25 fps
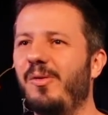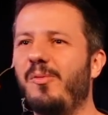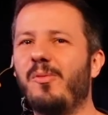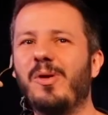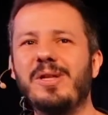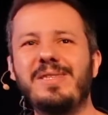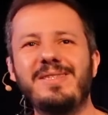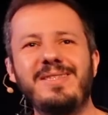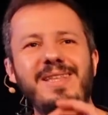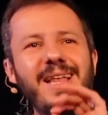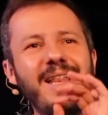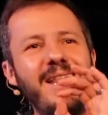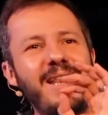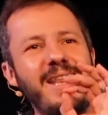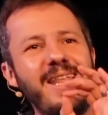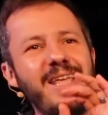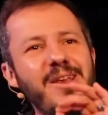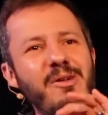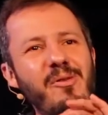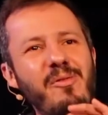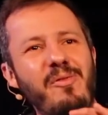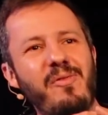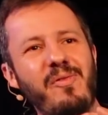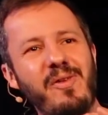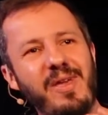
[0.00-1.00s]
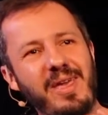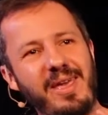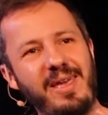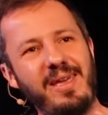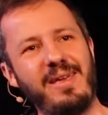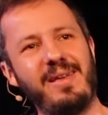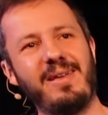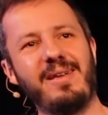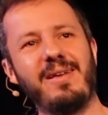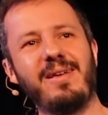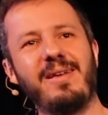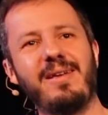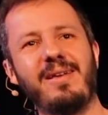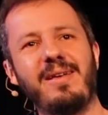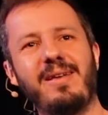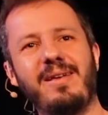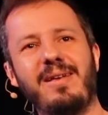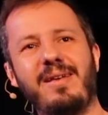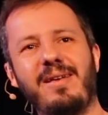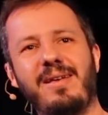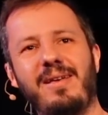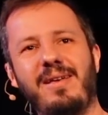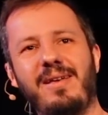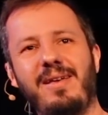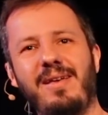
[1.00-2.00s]
What's the little thing
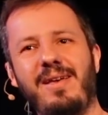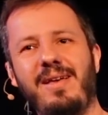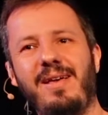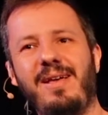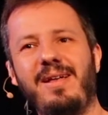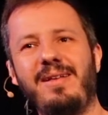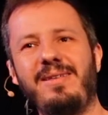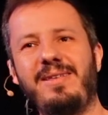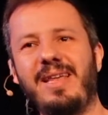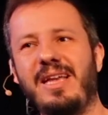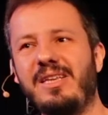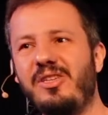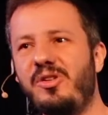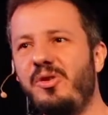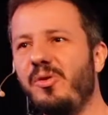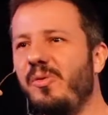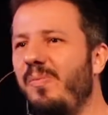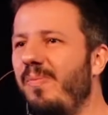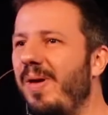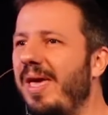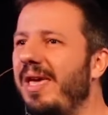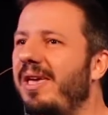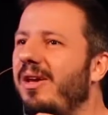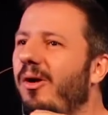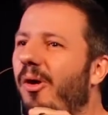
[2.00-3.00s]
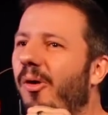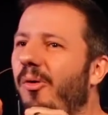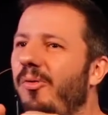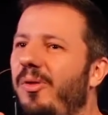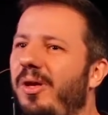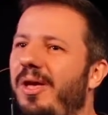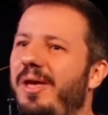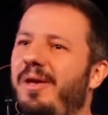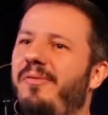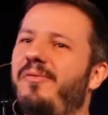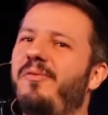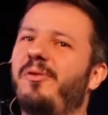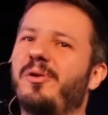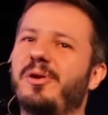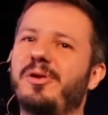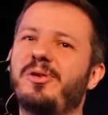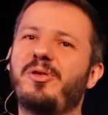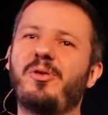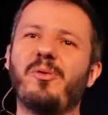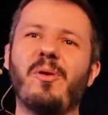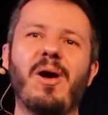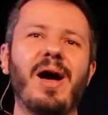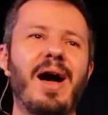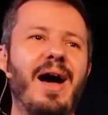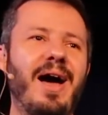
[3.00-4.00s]
that you make all the effort
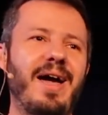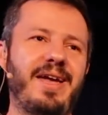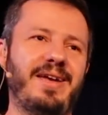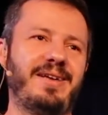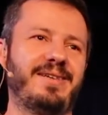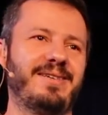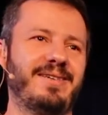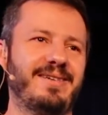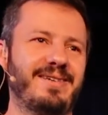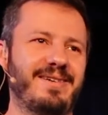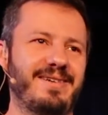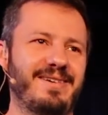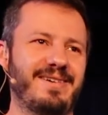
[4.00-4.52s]
to hide?